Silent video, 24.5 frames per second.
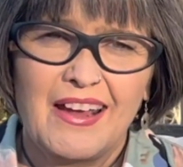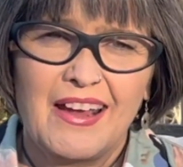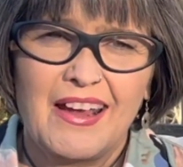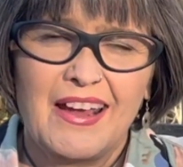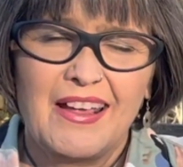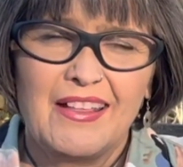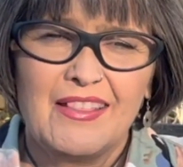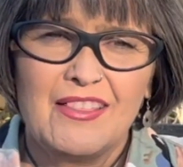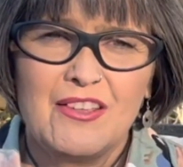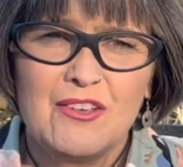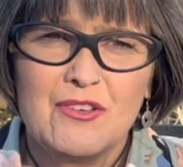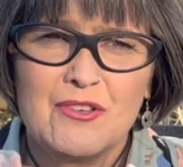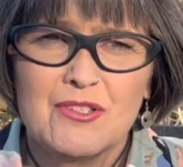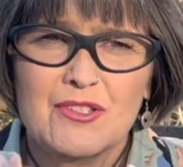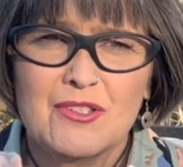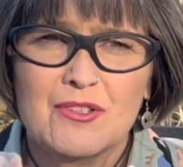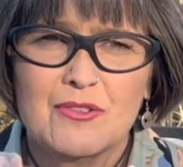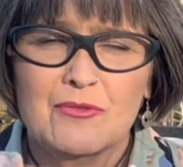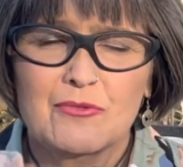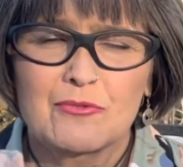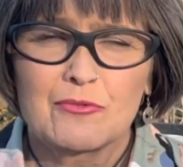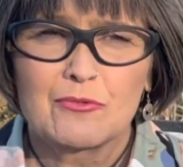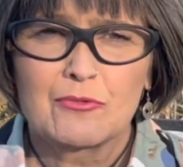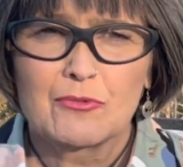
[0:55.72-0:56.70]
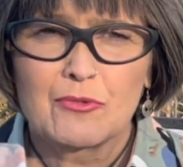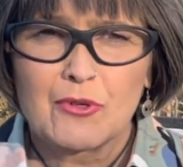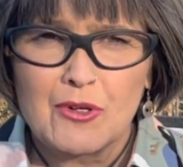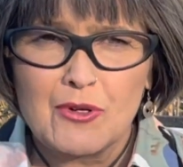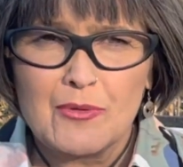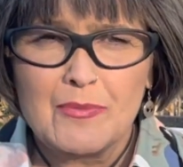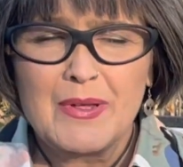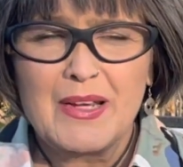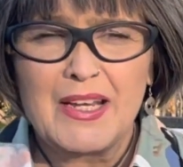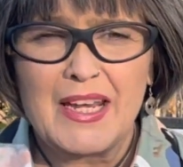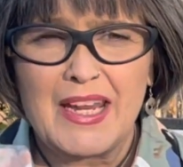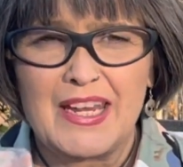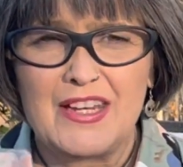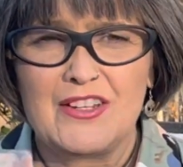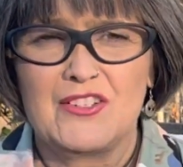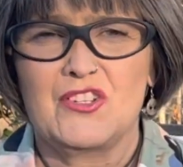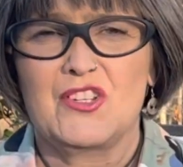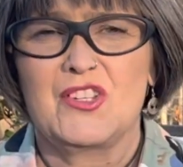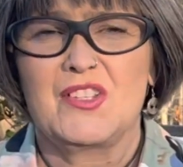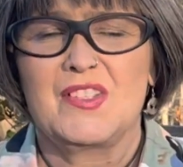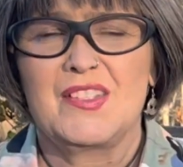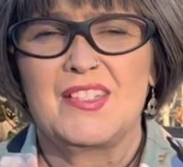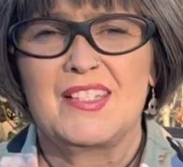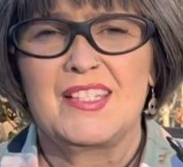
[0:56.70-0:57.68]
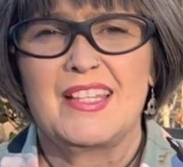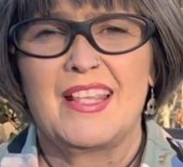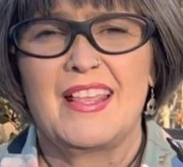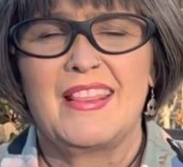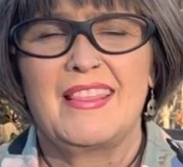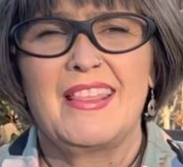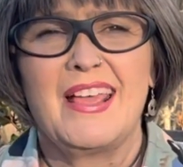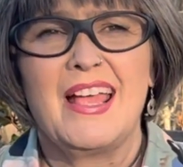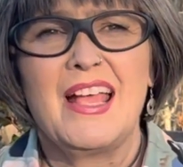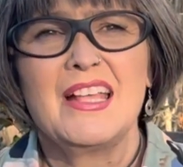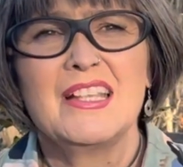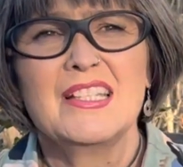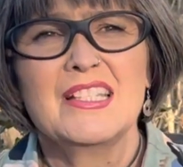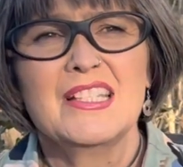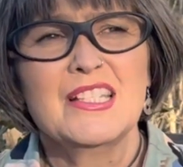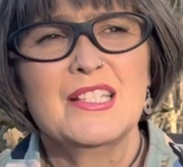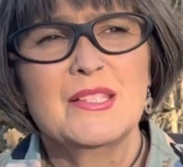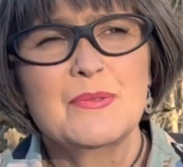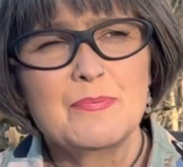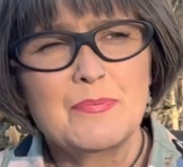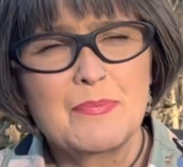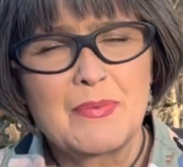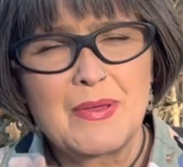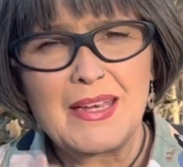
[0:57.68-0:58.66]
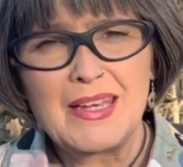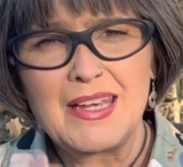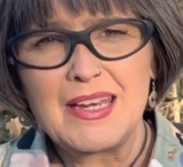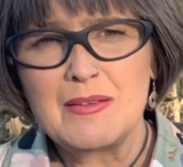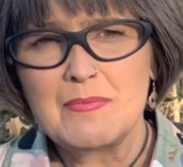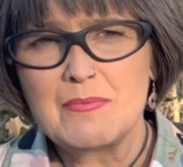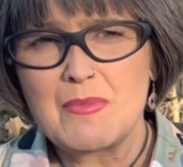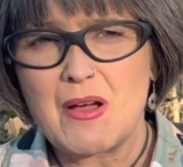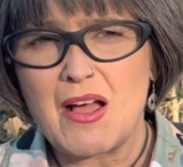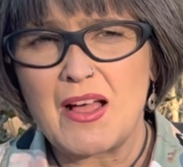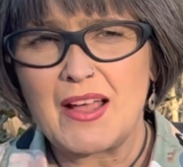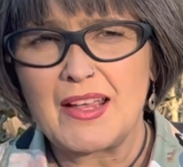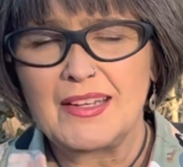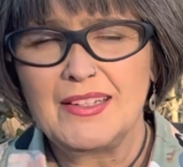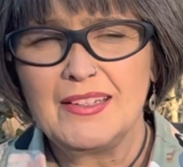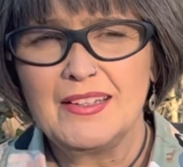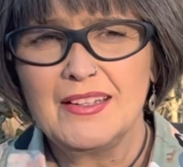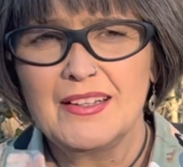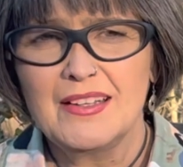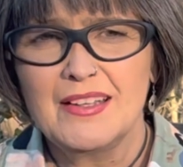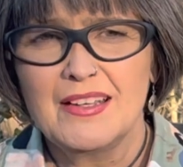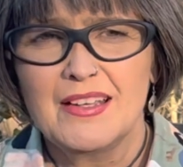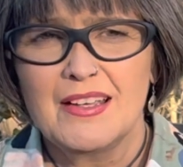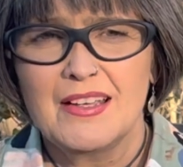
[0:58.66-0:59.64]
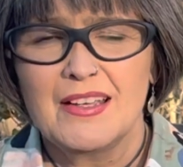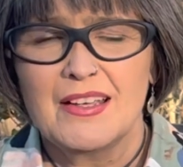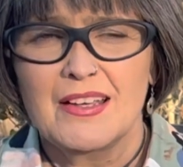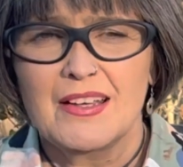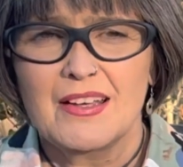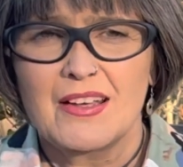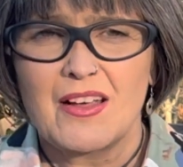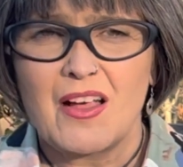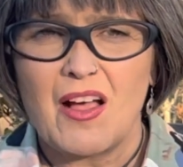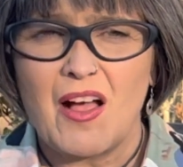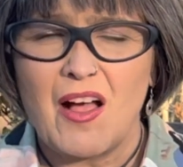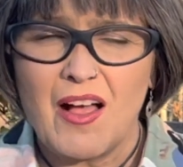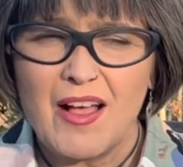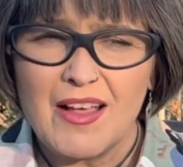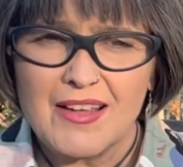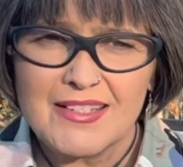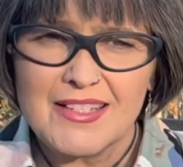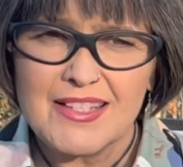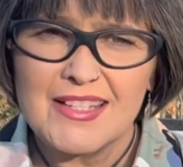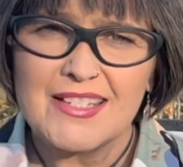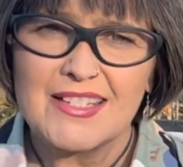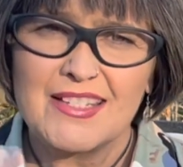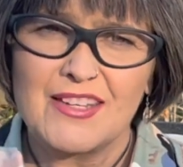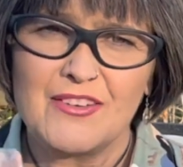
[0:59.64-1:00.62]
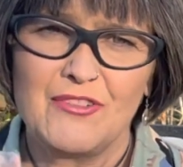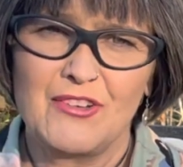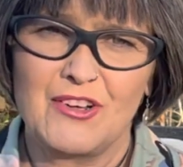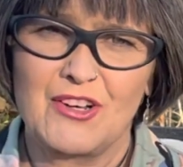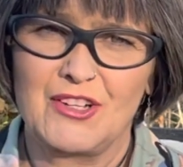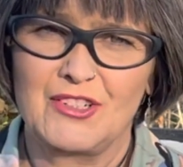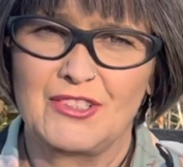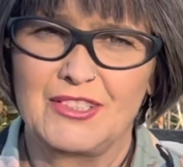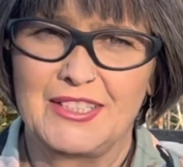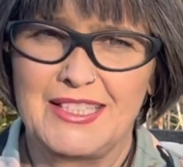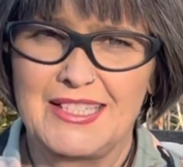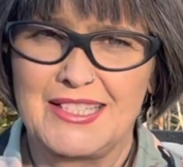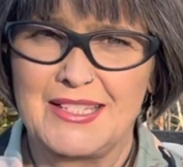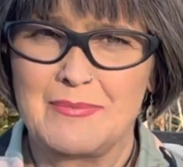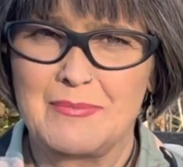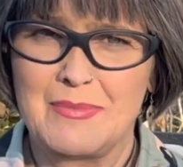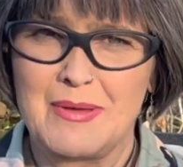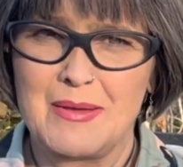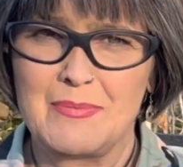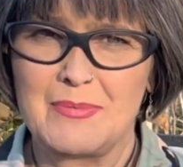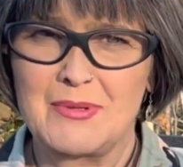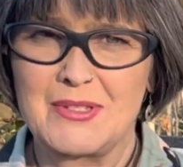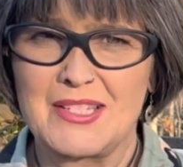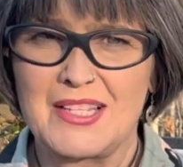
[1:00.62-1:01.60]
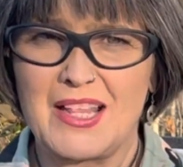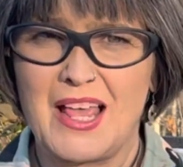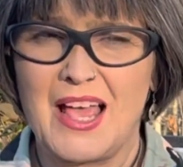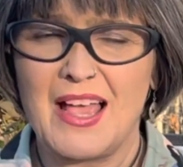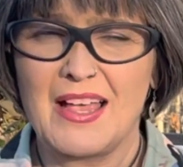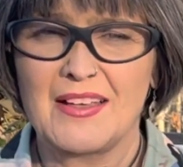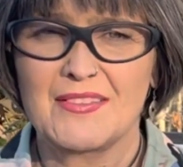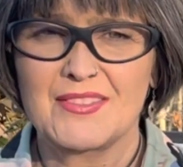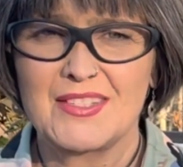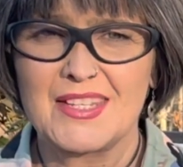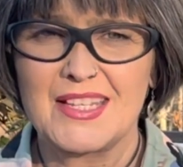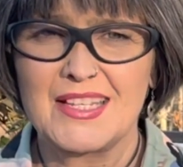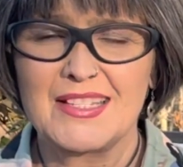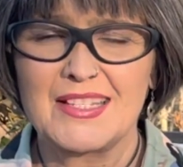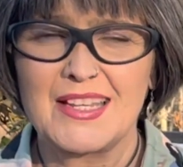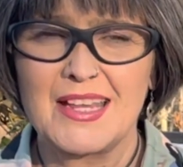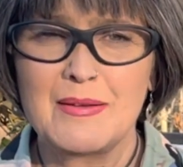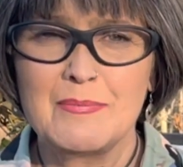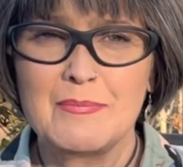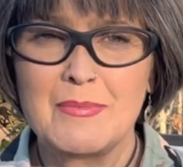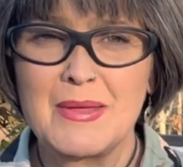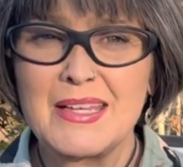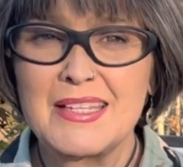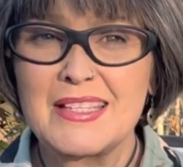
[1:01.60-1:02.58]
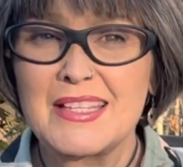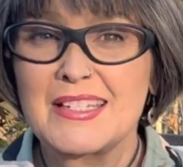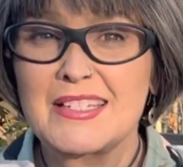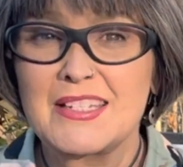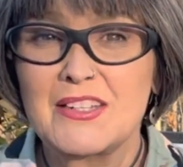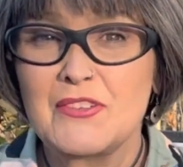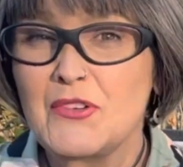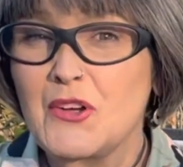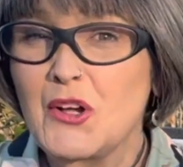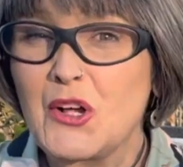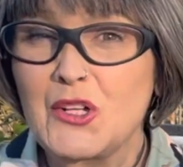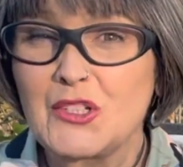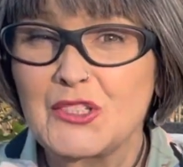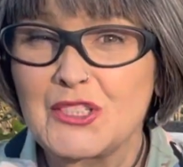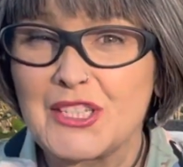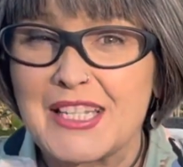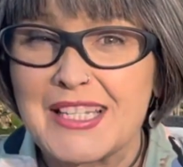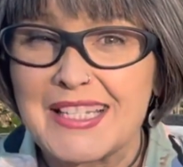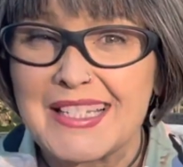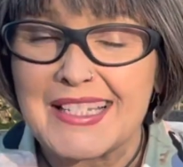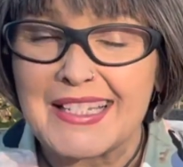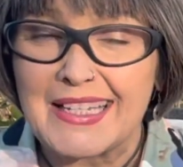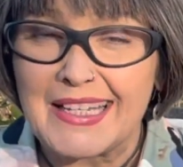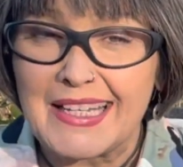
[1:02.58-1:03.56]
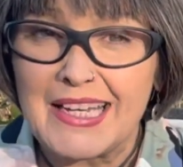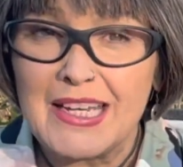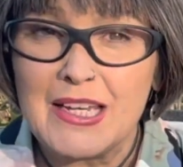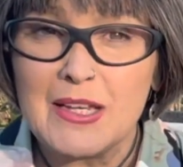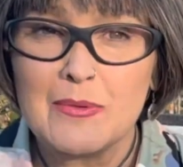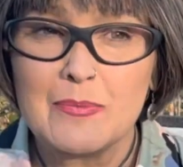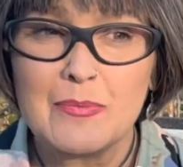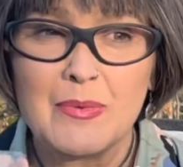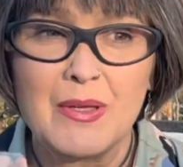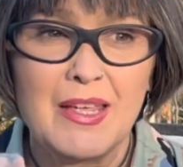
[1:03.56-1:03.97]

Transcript: And those ruminations, that spinning mind, causes difficulties in people's lives. It makes it difficult to sleep.